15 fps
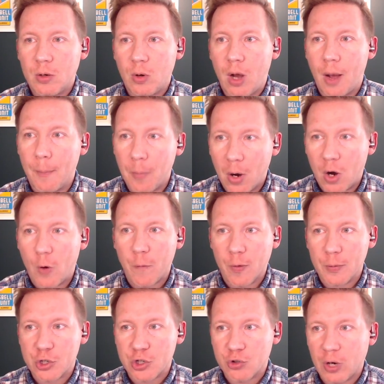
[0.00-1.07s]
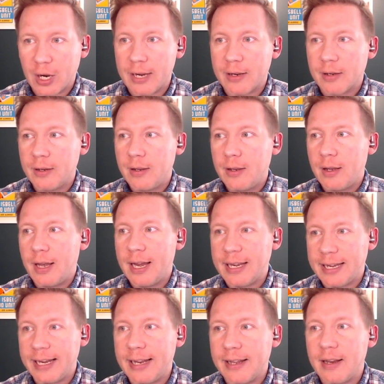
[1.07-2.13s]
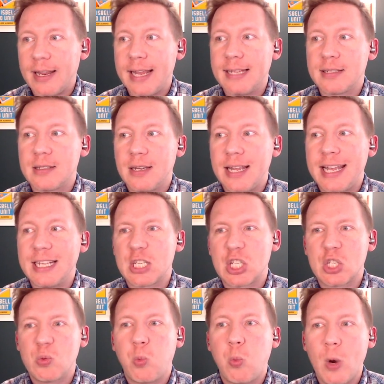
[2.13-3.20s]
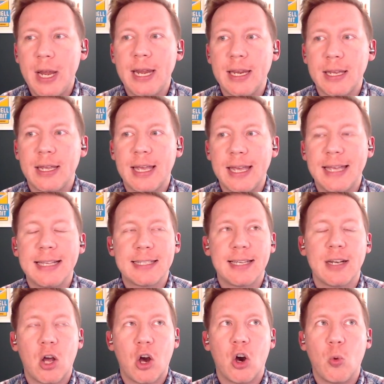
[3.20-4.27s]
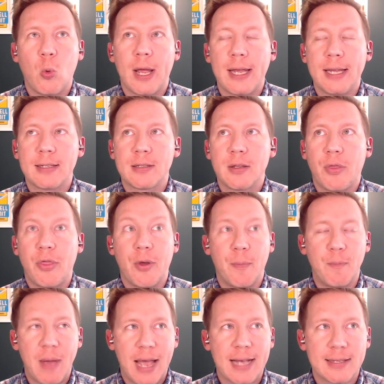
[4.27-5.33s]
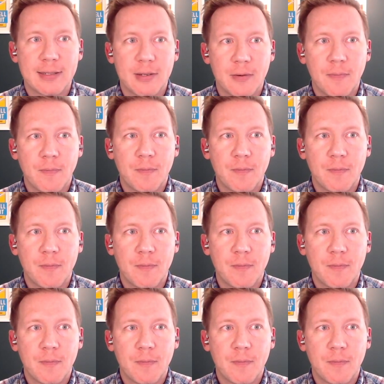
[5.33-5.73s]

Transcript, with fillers: a ball from a strike and get it. His swing isn't always the best.